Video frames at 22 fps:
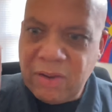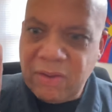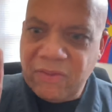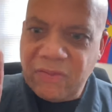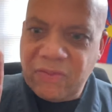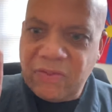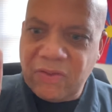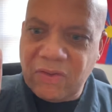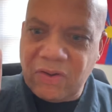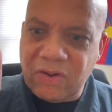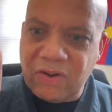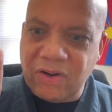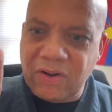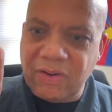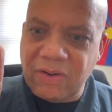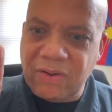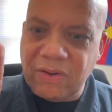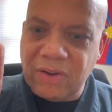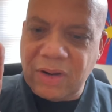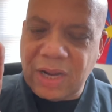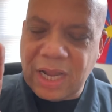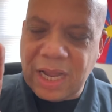
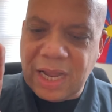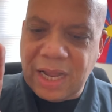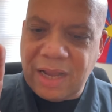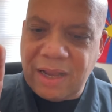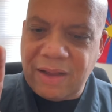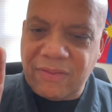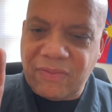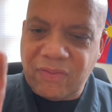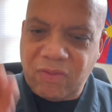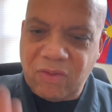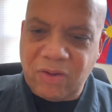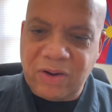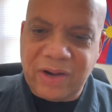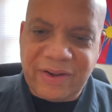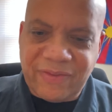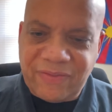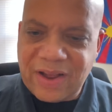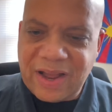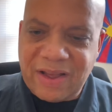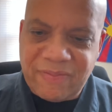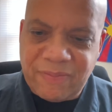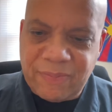for uh
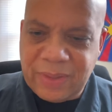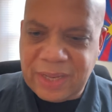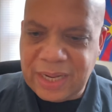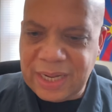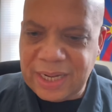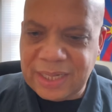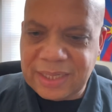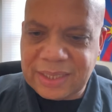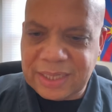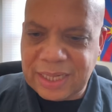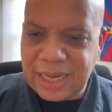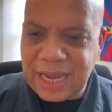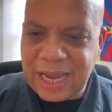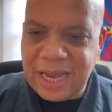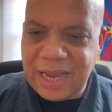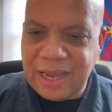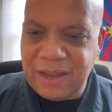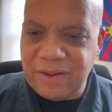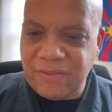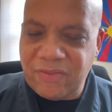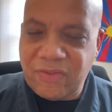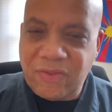45 minutes
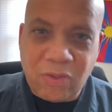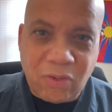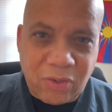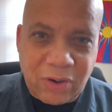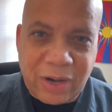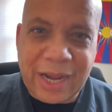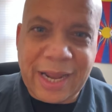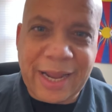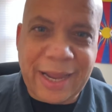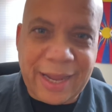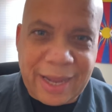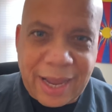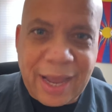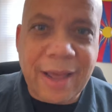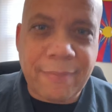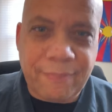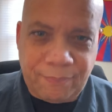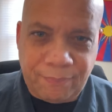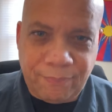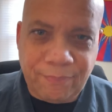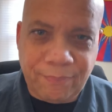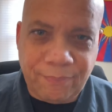at 4
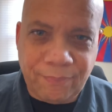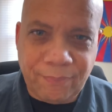a.m